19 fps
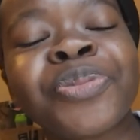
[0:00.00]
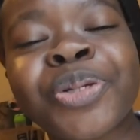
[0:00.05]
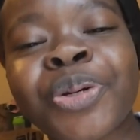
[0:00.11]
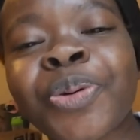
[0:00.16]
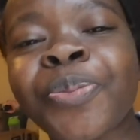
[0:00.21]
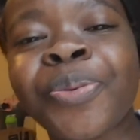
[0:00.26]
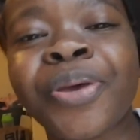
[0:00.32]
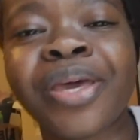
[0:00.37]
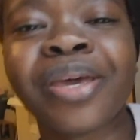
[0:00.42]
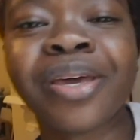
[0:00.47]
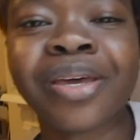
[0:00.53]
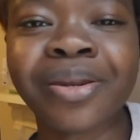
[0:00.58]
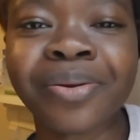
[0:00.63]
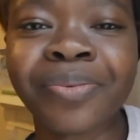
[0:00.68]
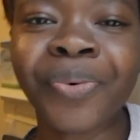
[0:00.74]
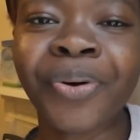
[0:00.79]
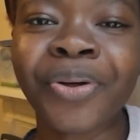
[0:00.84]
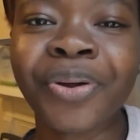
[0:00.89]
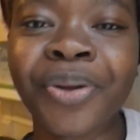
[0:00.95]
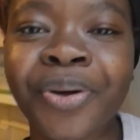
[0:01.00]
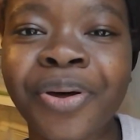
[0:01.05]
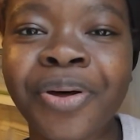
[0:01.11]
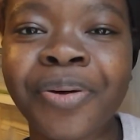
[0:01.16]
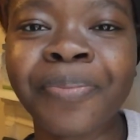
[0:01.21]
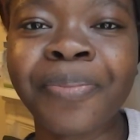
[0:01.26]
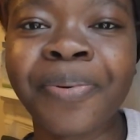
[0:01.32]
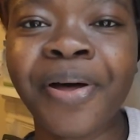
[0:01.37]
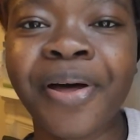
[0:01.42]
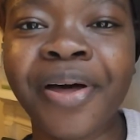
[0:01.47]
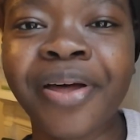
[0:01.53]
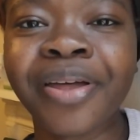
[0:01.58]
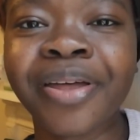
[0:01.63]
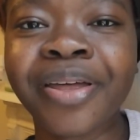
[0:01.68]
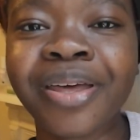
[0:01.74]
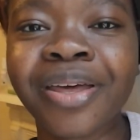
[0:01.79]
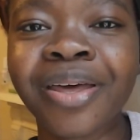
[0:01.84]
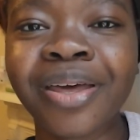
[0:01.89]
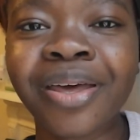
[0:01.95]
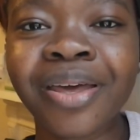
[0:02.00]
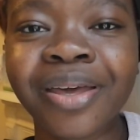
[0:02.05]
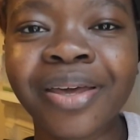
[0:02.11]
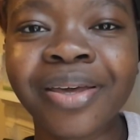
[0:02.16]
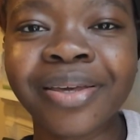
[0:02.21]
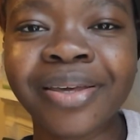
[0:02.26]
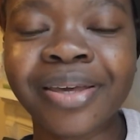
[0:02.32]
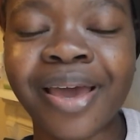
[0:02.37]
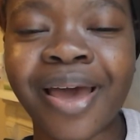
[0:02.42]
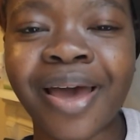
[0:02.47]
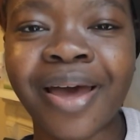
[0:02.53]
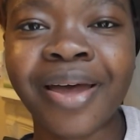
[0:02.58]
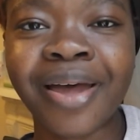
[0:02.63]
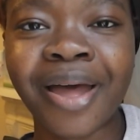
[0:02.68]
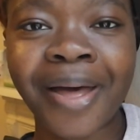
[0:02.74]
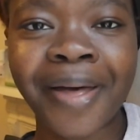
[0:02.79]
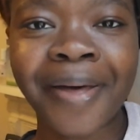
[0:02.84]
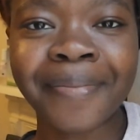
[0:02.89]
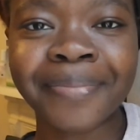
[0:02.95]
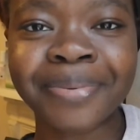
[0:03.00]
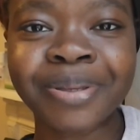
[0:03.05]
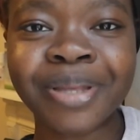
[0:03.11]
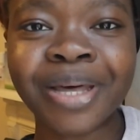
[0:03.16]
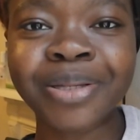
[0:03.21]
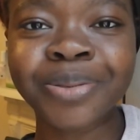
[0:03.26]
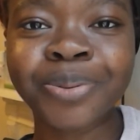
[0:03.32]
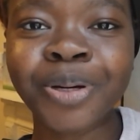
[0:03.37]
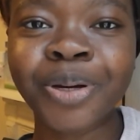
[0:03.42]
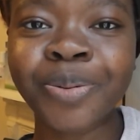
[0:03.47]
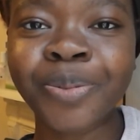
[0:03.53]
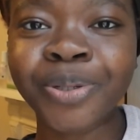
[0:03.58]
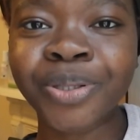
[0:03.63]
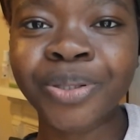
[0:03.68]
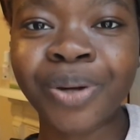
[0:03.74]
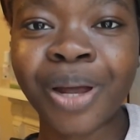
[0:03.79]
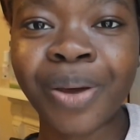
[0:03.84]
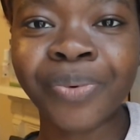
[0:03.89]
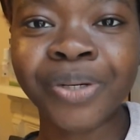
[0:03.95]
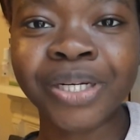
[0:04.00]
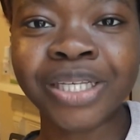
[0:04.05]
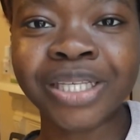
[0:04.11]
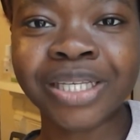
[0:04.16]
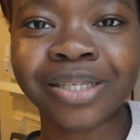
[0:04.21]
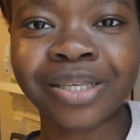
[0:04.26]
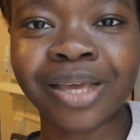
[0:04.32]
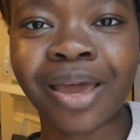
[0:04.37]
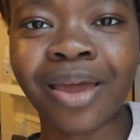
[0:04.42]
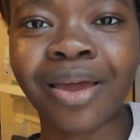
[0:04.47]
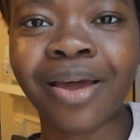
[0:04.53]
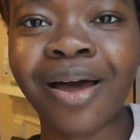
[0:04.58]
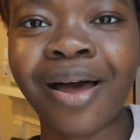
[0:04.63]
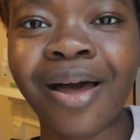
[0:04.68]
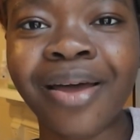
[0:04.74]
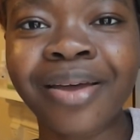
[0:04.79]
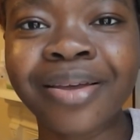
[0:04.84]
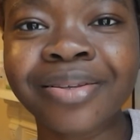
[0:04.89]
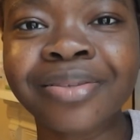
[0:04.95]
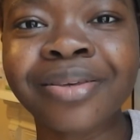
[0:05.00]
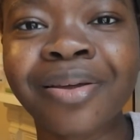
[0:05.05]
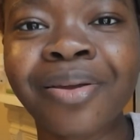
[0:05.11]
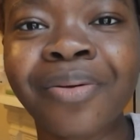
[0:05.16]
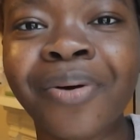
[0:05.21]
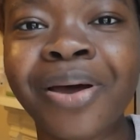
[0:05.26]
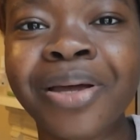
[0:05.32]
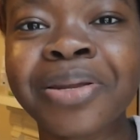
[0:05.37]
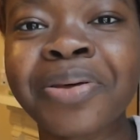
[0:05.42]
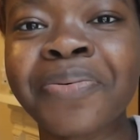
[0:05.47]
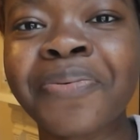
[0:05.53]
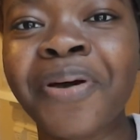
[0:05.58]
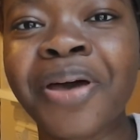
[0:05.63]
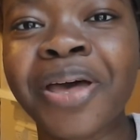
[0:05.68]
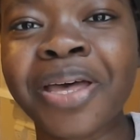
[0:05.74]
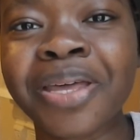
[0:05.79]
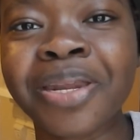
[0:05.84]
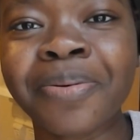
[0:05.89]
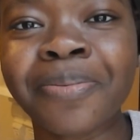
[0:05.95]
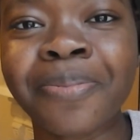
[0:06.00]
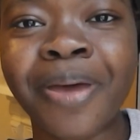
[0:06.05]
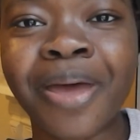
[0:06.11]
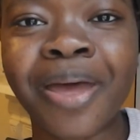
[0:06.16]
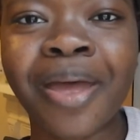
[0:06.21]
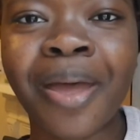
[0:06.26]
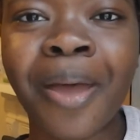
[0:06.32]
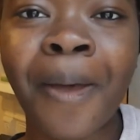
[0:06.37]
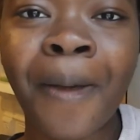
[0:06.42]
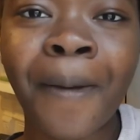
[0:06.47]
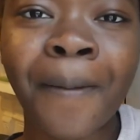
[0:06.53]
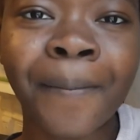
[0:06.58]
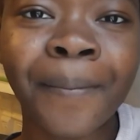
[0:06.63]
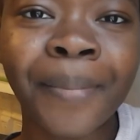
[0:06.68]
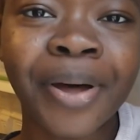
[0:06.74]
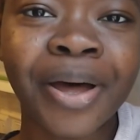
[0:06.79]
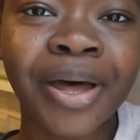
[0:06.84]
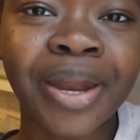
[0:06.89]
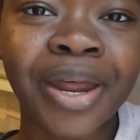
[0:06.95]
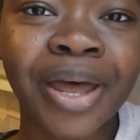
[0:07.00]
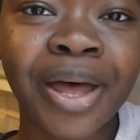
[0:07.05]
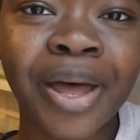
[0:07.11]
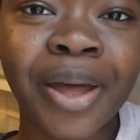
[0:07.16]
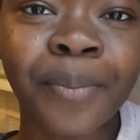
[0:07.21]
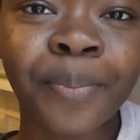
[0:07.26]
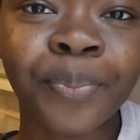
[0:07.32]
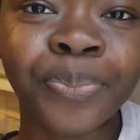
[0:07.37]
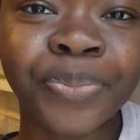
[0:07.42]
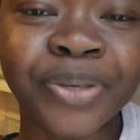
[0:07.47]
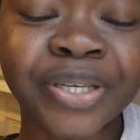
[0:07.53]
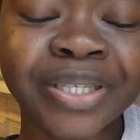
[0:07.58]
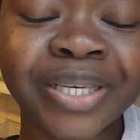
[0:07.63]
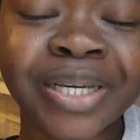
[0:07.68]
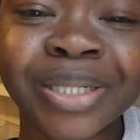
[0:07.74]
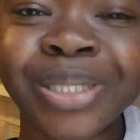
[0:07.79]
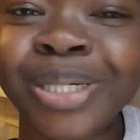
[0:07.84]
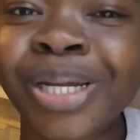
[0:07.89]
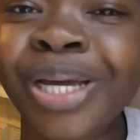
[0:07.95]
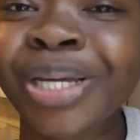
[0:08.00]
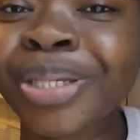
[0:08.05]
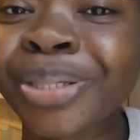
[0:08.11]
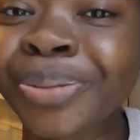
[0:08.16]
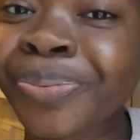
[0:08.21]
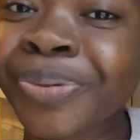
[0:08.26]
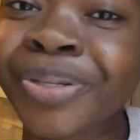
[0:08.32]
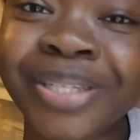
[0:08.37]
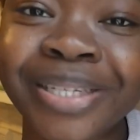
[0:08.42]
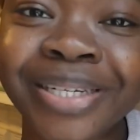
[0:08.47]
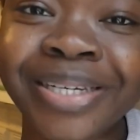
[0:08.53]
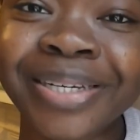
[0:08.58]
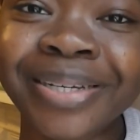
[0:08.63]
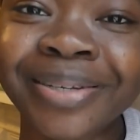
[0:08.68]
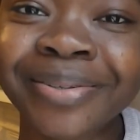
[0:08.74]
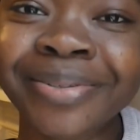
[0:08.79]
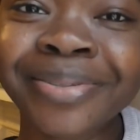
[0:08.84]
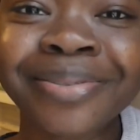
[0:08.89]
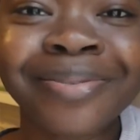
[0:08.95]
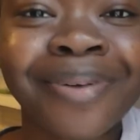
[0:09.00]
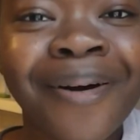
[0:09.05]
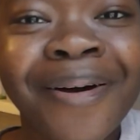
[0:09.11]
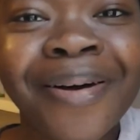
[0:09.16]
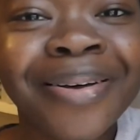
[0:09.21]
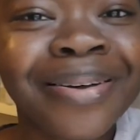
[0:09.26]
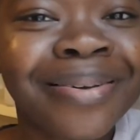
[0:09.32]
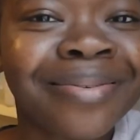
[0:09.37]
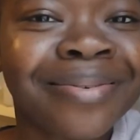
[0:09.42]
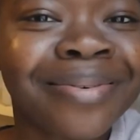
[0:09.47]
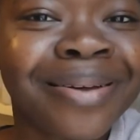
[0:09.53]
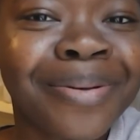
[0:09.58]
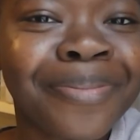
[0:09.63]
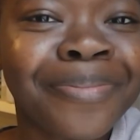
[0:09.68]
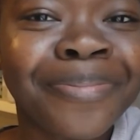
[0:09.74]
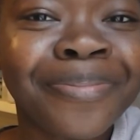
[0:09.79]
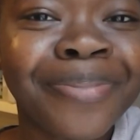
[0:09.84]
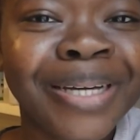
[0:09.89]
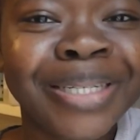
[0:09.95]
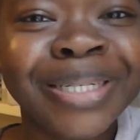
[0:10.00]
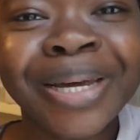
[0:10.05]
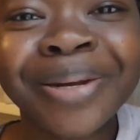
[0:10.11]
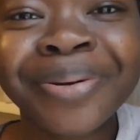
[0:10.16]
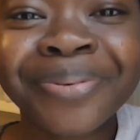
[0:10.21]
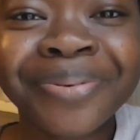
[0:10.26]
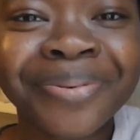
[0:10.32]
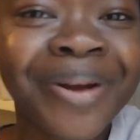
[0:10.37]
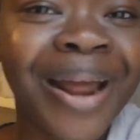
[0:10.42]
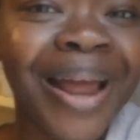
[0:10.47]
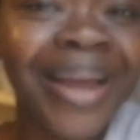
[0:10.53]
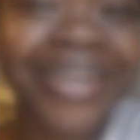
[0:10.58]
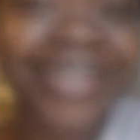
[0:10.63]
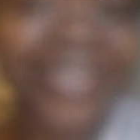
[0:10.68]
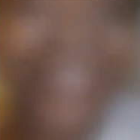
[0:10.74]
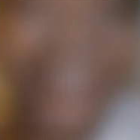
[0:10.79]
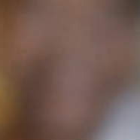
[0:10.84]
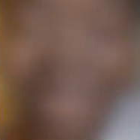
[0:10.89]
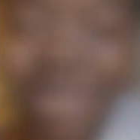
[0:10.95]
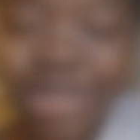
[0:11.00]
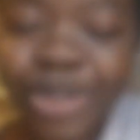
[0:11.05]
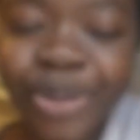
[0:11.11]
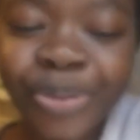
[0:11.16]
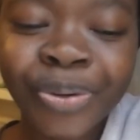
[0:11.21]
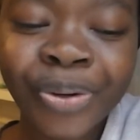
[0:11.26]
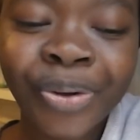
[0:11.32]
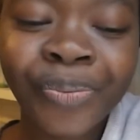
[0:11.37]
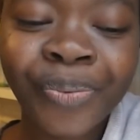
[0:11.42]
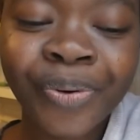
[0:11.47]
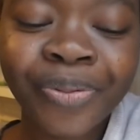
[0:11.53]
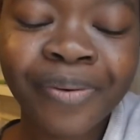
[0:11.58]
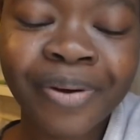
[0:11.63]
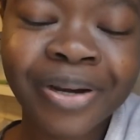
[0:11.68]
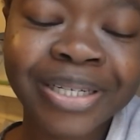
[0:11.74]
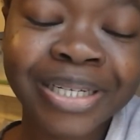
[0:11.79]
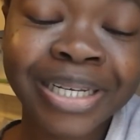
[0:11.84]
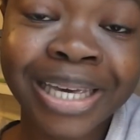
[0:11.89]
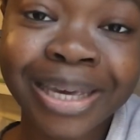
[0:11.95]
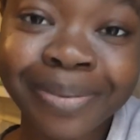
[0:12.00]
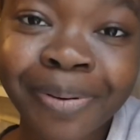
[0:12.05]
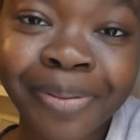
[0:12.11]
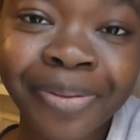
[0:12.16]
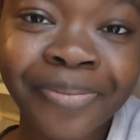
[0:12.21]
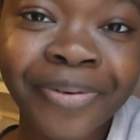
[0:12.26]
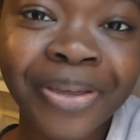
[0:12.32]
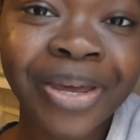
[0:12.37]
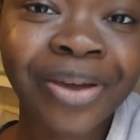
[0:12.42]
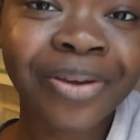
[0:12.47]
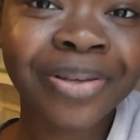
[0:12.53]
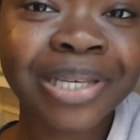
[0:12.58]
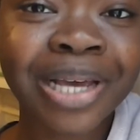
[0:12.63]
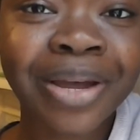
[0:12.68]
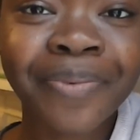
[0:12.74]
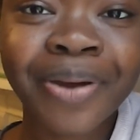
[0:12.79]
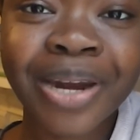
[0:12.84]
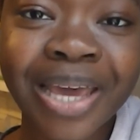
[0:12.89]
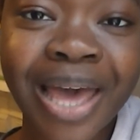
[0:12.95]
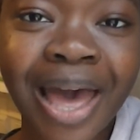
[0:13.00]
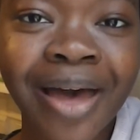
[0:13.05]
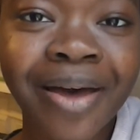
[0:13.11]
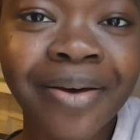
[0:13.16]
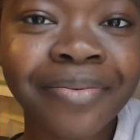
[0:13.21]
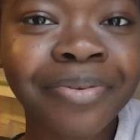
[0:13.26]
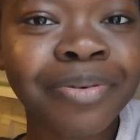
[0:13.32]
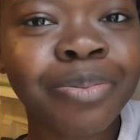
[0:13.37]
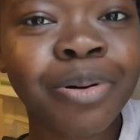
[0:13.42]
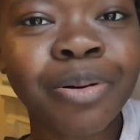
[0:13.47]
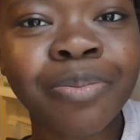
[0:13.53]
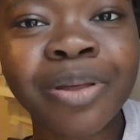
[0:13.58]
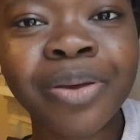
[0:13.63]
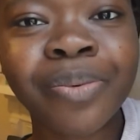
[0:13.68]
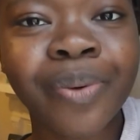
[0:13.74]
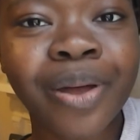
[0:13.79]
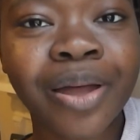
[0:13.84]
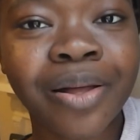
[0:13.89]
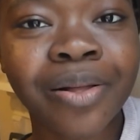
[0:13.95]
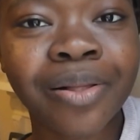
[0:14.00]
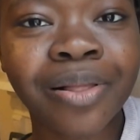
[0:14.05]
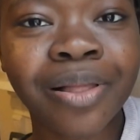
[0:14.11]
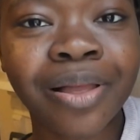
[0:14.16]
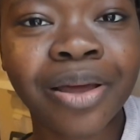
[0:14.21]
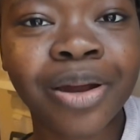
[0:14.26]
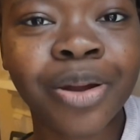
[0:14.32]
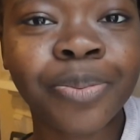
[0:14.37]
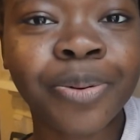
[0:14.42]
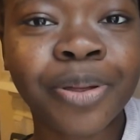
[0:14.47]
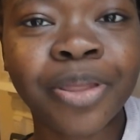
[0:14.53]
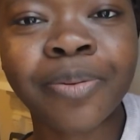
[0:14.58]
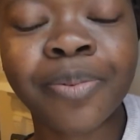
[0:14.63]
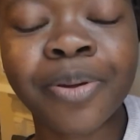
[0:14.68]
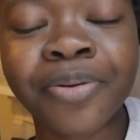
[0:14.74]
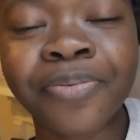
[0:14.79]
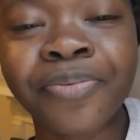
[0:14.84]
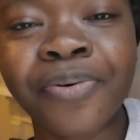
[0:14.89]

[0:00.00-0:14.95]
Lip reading: shopping and whatnot, but yeah, so that's pretty much all I wanted to say, guys. I know I diverted a bit, but essentially I just want to start up my channel fresh. I just don't know whether I should keep up the videos I already have. I probably will, and I'll put them in a